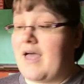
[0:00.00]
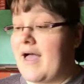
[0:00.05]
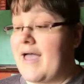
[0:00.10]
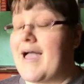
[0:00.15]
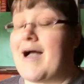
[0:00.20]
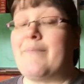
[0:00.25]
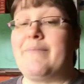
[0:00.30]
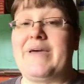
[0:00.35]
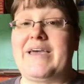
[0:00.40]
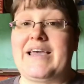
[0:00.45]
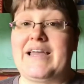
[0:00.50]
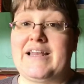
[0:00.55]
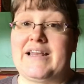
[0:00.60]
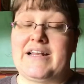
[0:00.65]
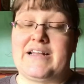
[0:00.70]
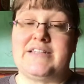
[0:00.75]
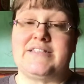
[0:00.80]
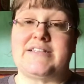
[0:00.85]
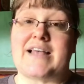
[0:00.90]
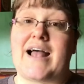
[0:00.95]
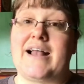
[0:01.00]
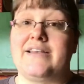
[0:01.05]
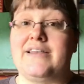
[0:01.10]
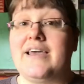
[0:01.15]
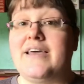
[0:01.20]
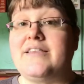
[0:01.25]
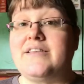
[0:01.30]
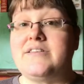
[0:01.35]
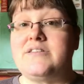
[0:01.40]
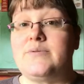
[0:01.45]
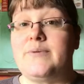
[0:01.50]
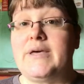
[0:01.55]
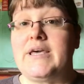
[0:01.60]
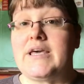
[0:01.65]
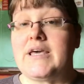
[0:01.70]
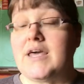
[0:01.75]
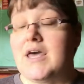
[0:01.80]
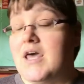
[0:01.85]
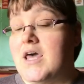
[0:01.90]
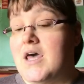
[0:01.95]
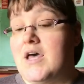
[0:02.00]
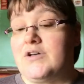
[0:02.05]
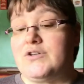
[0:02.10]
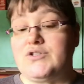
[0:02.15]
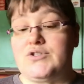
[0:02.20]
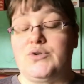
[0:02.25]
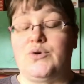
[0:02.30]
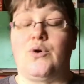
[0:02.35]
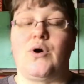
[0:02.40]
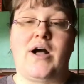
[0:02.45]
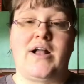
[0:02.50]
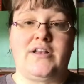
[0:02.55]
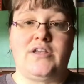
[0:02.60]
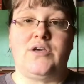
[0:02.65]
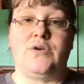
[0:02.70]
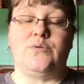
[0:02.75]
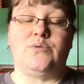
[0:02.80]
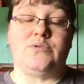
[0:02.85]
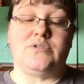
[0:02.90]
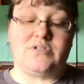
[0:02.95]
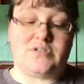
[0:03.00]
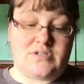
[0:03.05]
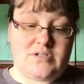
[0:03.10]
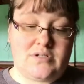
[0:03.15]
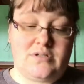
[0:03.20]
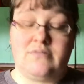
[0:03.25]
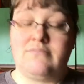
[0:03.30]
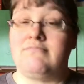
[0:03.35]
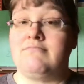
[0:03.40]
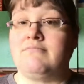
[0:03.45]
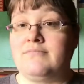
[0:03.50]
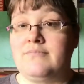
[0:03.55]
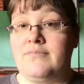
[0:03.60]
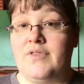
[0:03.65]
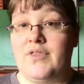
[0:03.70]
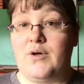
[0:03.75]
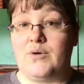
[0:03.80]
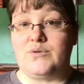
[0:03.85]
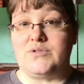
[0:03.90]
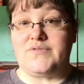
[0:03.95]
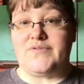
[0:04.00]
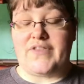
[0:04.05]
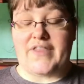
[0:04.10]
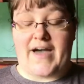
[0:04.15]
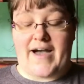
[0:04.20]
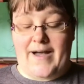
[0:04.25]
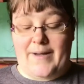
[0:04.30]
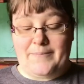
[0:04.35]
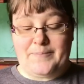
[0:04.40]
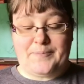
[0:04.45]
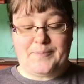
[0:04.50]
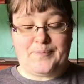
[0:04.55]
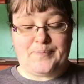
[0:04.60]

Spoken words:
I am making a lasagna this week, so I'll use those for that.